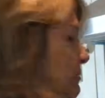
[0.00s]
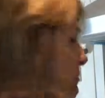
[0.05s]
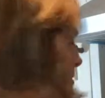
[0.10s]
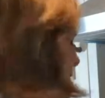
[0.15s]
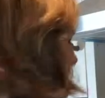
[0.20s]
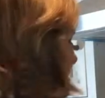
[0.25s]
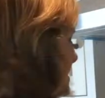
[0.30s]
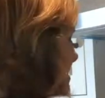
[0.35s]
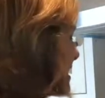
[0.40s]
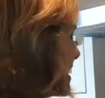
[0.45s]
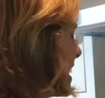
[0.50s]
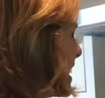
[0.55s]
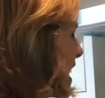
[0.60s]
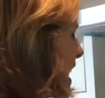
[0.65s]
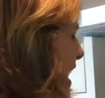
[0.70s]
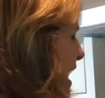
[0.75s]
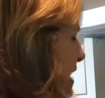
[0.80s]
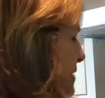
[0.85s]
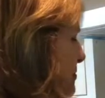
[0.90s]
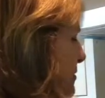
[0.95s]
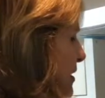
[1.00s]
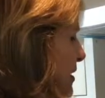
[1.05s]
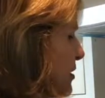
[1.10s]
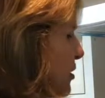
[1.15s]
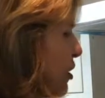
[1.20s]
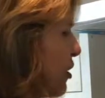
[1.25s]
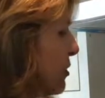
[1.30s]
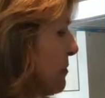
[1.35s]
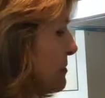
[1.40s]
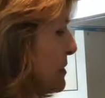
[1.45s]
minutes, and then
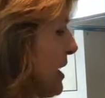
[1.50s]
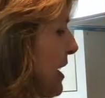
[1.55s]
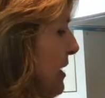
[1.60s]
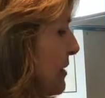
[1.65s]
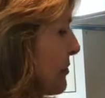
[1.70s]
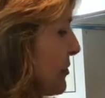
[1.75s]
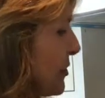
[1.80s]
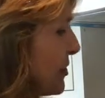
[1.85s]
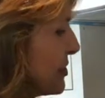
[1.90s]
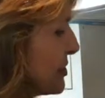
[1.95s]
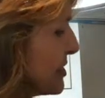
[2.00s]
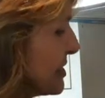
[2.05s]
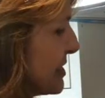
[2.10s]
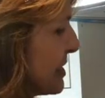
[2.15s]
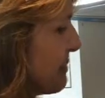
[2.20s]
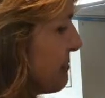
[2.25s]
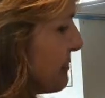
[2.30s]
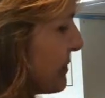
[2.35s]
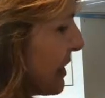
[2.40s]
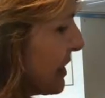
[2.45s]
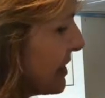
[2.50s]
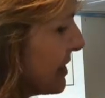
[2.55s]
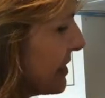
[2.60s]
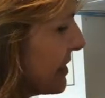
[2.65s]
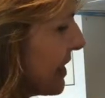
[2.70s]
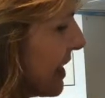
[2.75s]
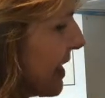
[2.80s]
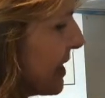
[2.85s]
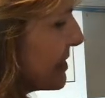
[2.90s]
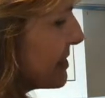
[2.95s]
I'm now going to tip that in
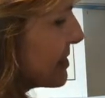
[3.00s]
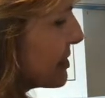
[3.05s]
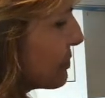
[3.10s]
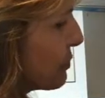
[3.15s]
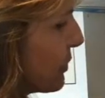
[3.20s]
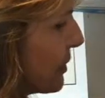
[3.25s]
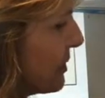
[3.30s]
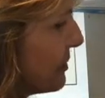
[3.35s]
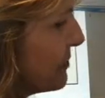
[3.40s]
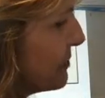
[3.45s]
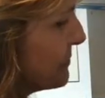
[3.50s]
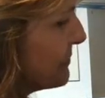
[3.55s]
as well.